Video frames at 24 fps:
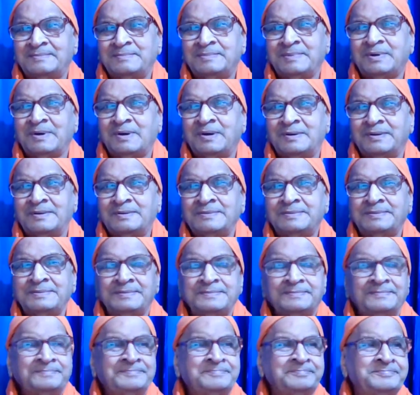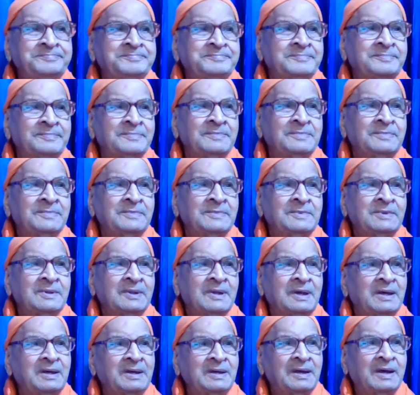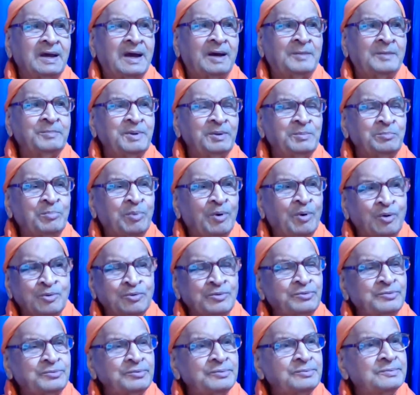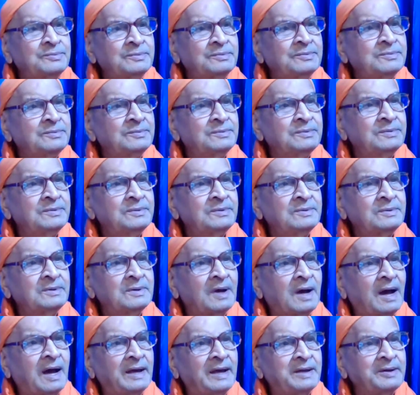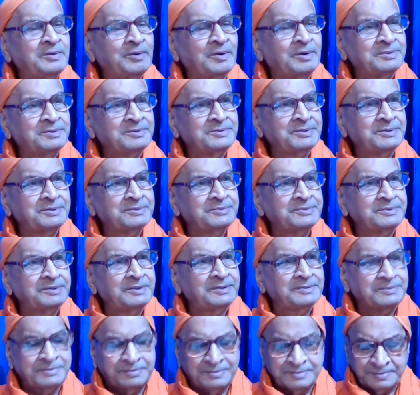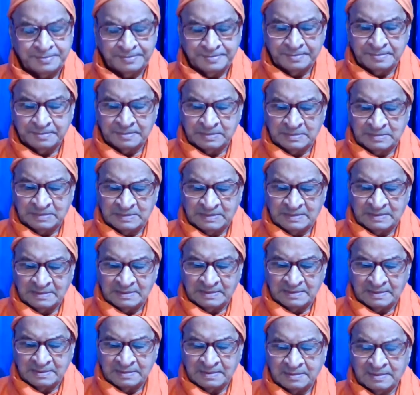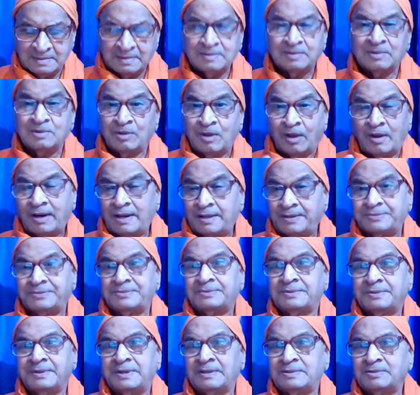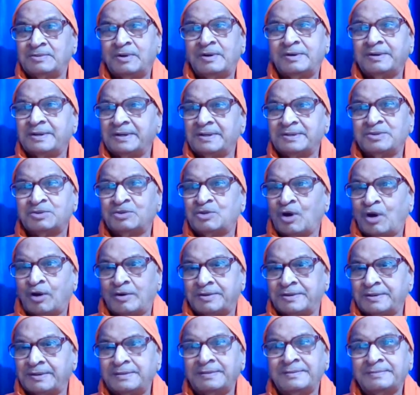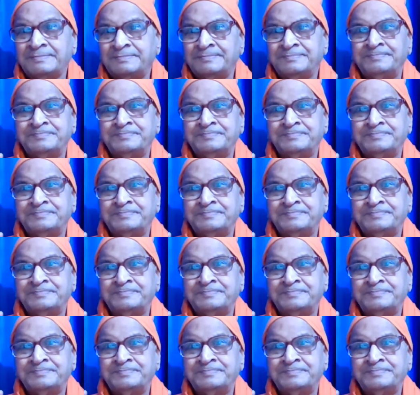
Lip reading: I? Because, hey, Ami both. I consciousness. Knowledge. He has not written thought.